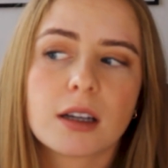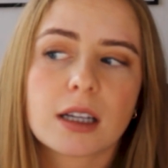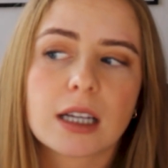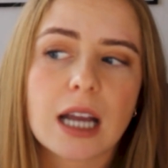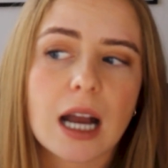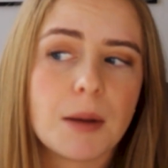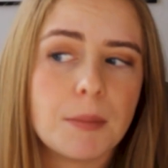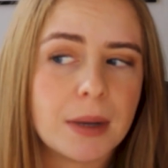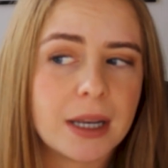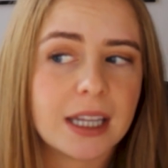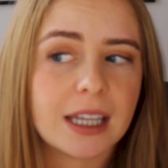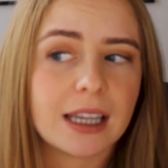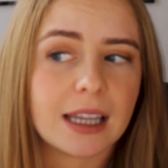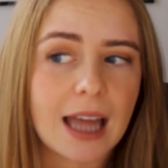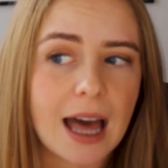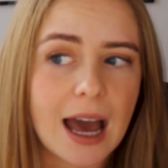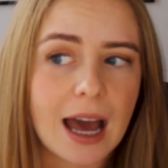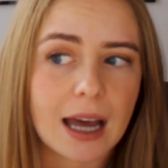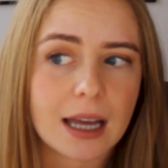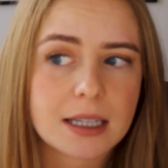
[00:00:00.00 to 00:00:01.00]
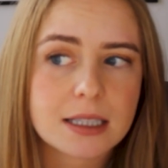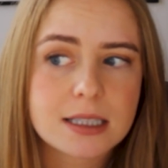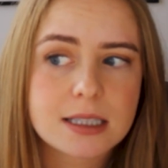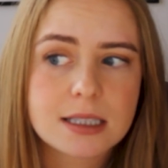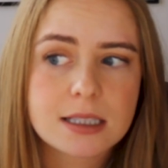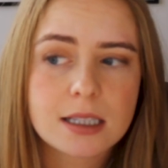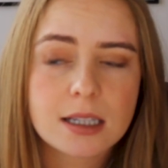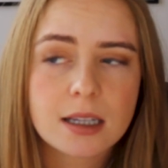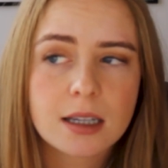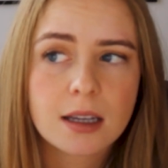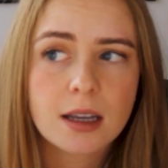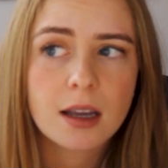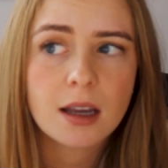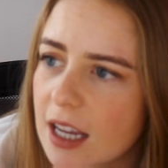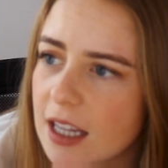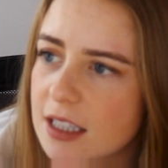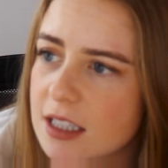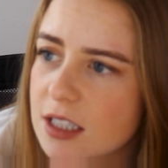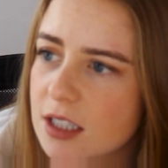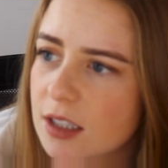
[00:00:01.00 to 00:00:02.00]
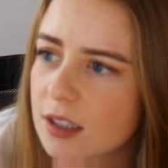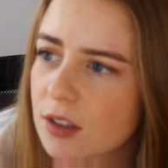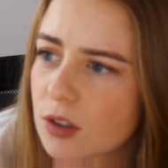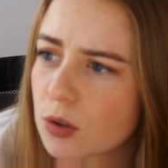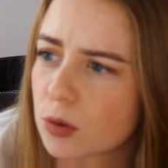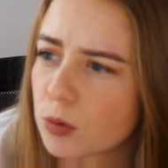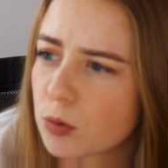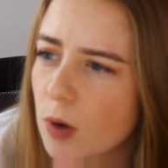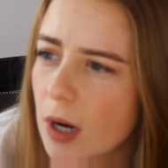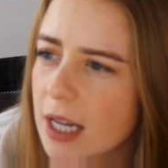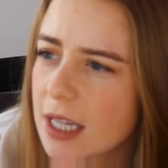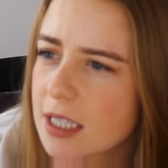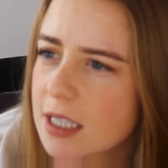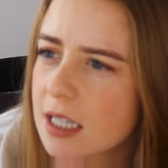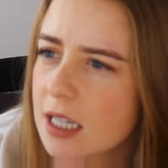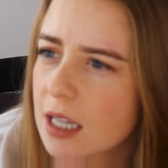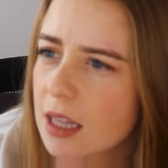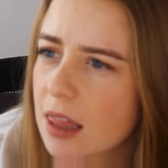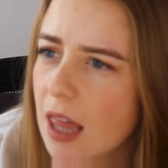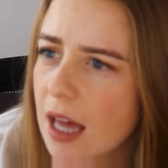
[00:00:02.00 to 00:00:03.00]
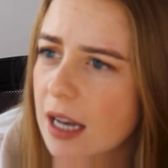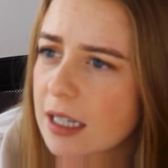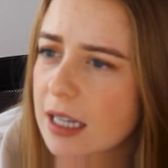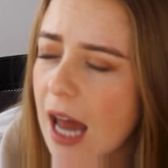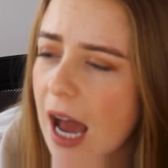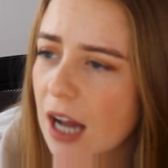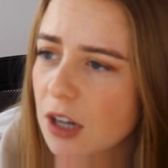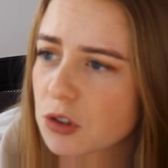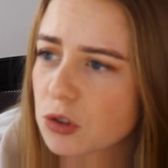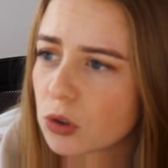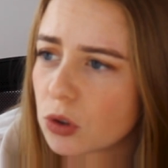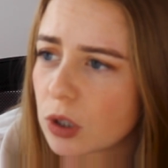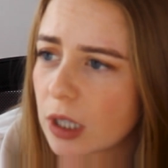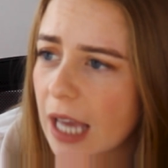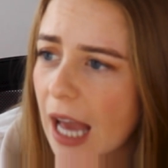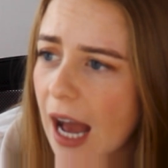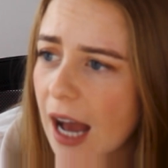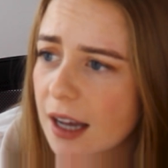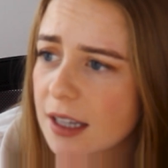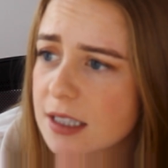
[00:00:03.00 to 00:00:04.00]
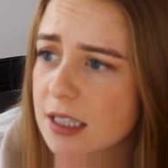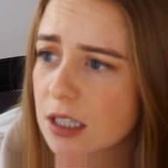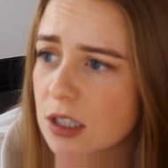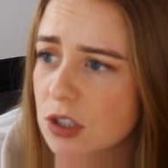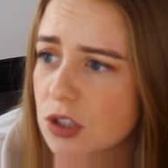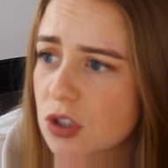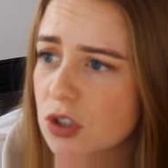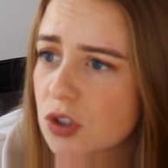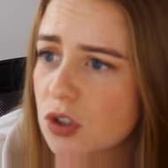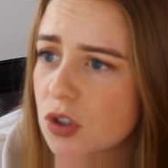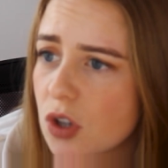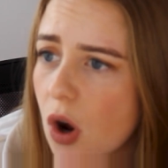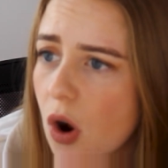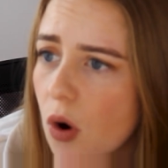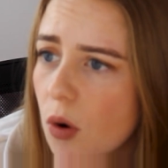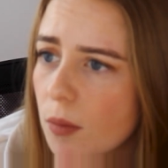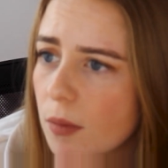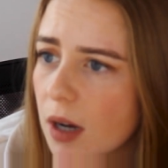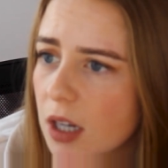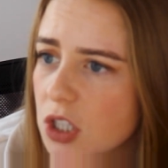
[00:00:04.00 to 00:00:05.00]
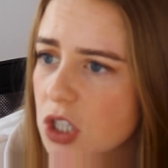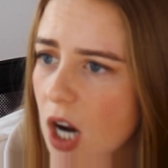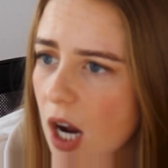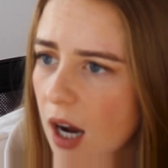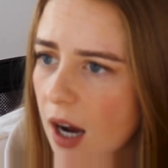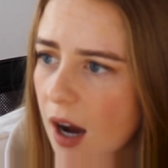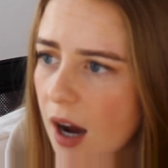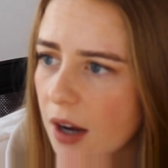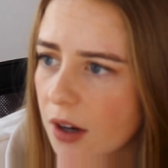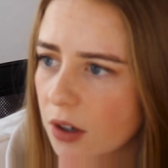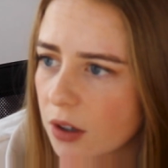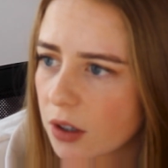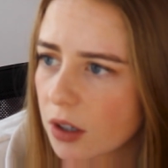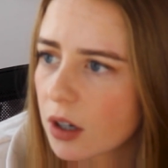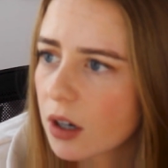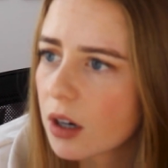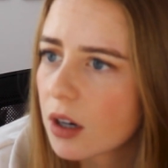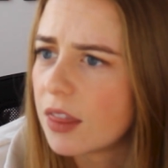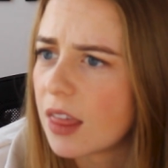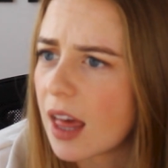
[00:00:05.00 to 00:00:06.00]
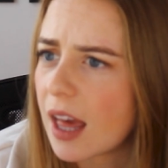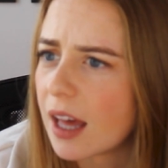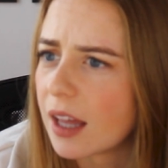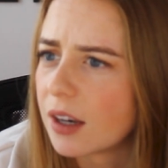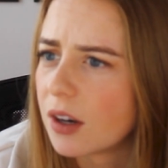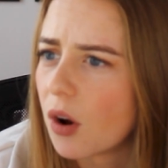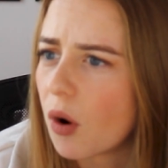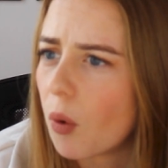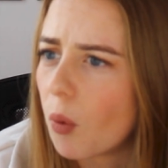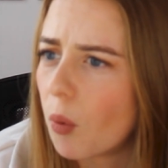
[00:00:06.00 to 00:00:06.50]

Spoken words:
coming in last. It's crazy that natural gas is so much higher than